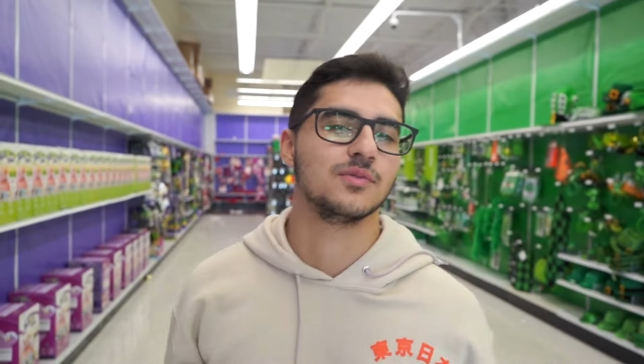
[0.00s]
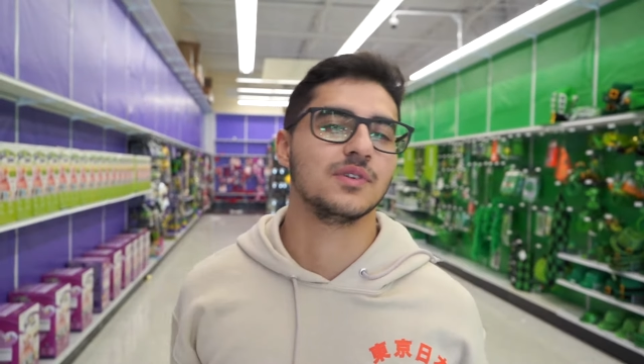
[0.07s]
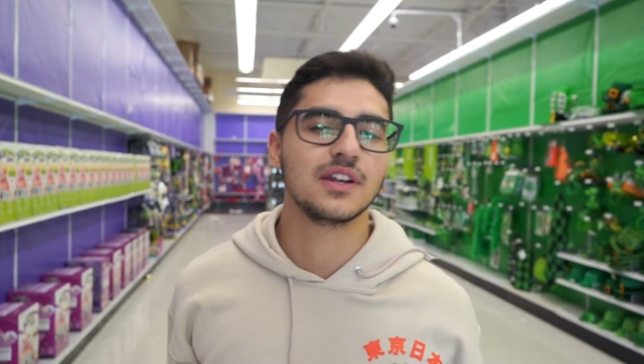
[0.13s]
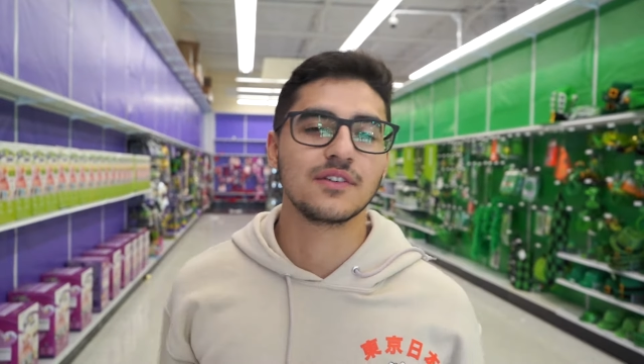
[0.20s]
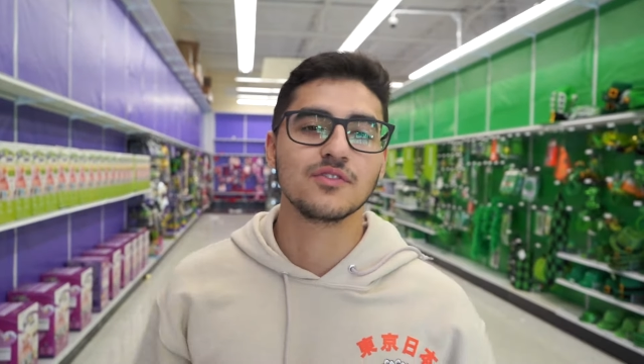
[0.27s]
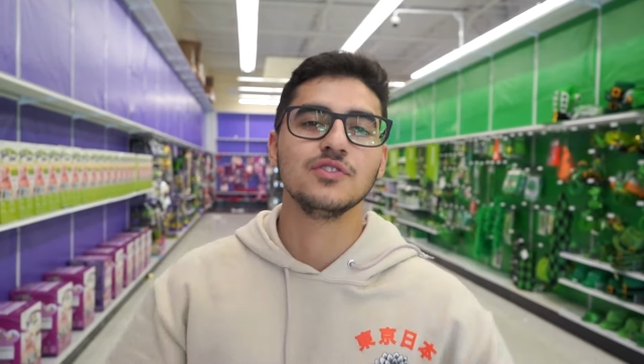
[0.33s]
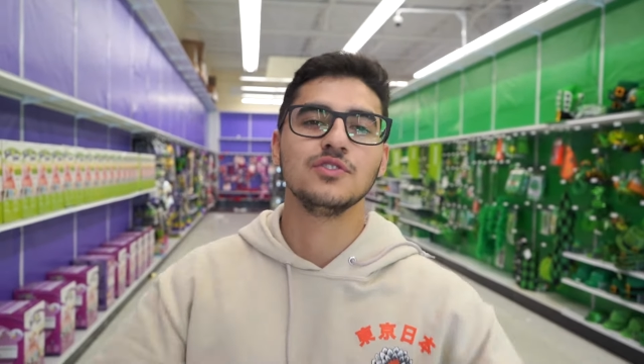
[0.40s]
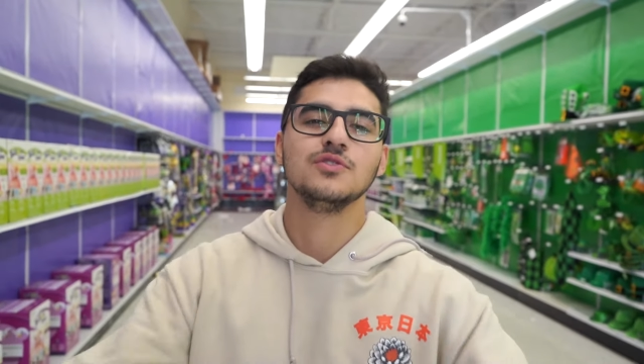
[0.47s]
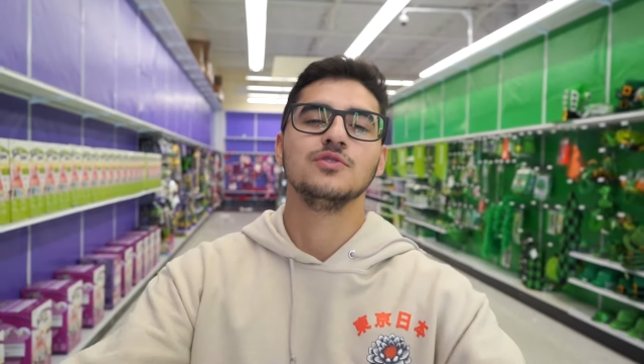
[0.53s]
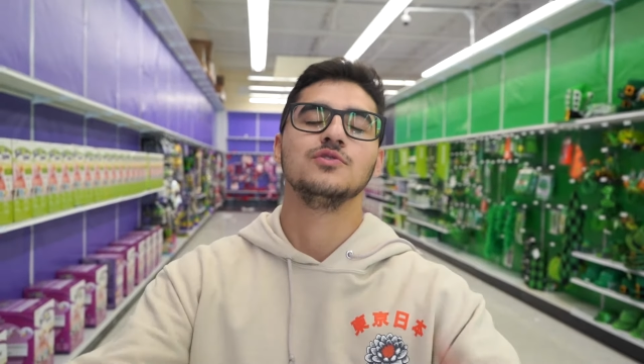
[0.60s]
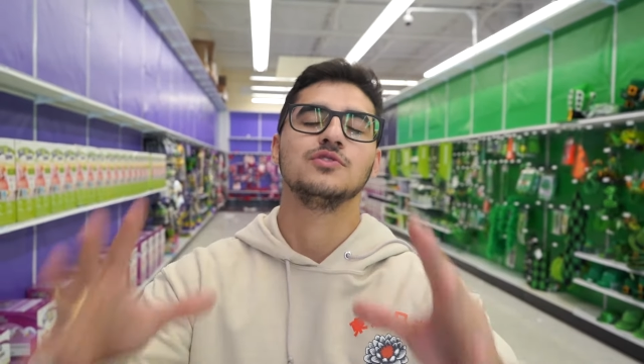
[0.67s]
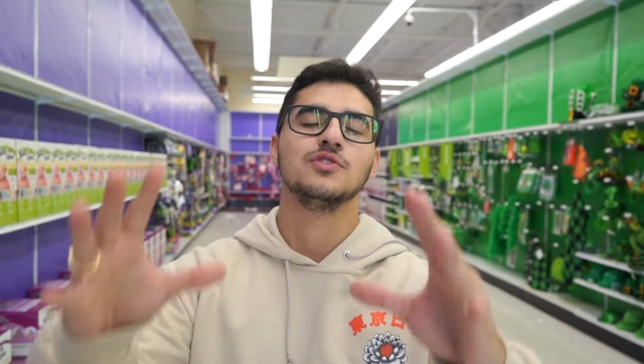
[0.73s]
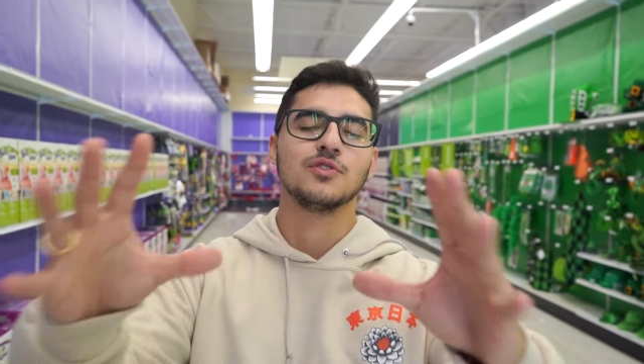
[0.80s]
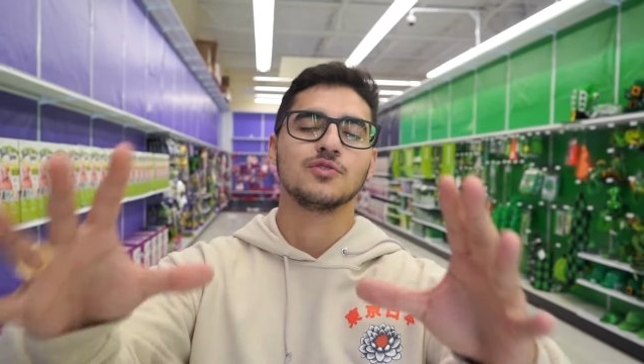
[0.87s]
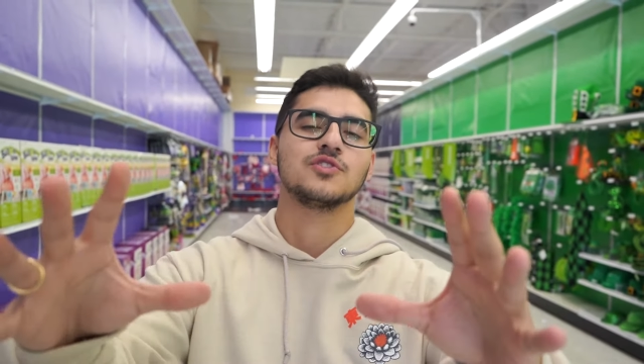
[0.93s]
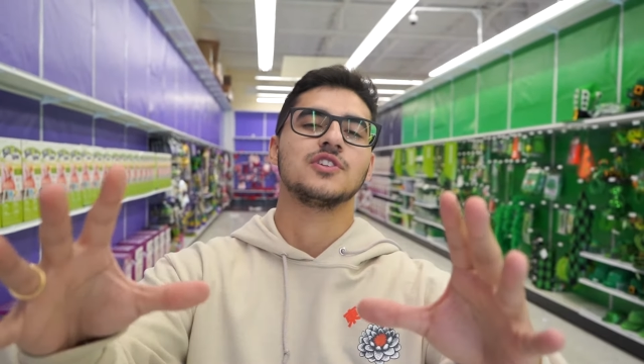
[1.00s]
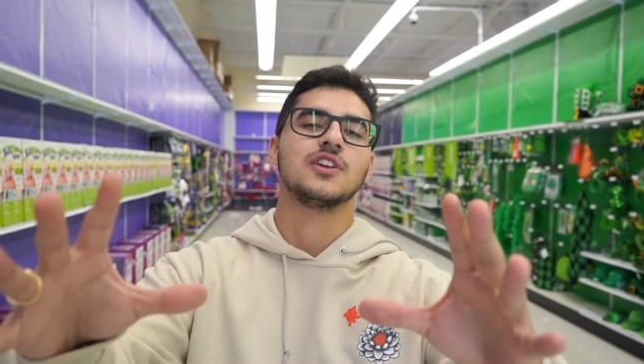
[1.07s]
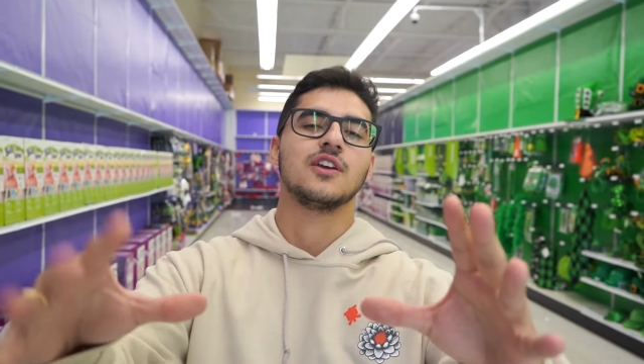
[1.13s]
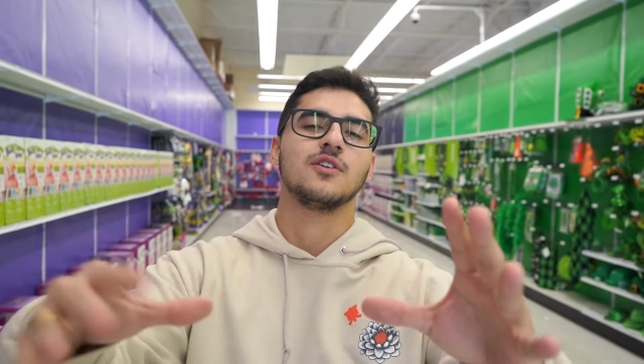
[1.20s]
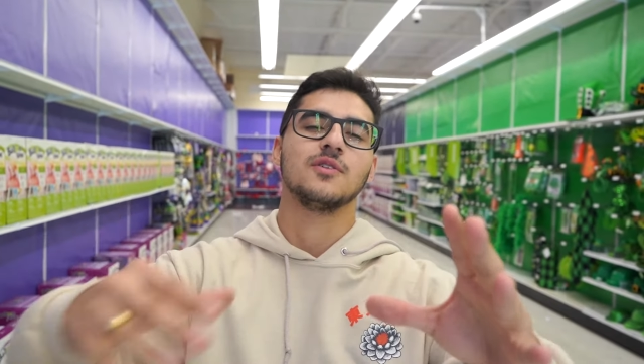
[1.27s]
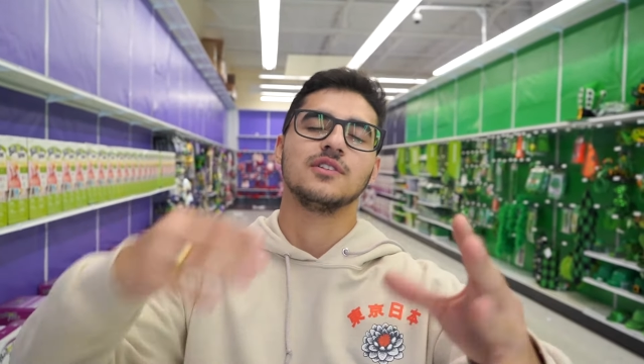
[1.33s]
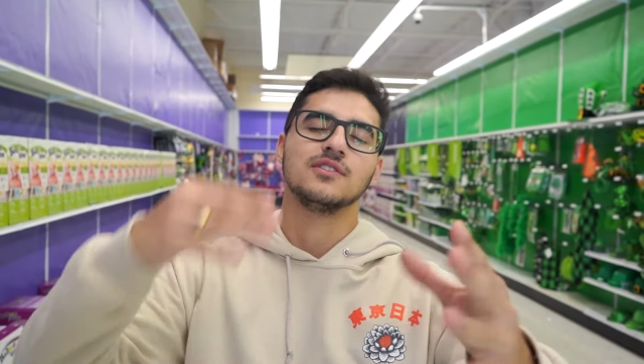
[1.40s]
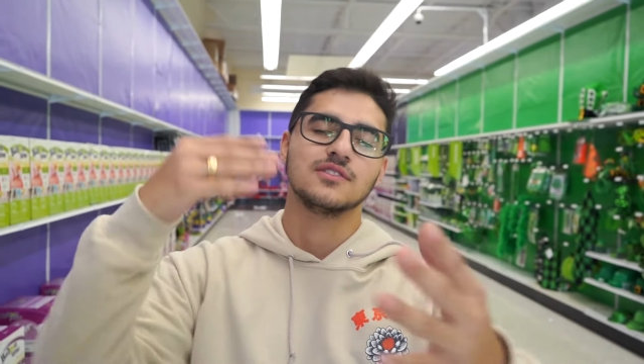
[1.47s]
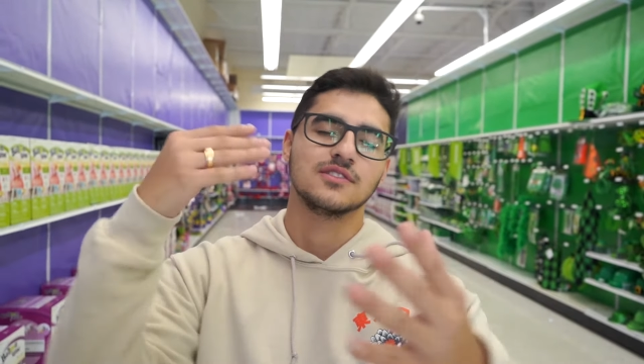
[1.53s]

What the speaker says: Whatever you use, go share it.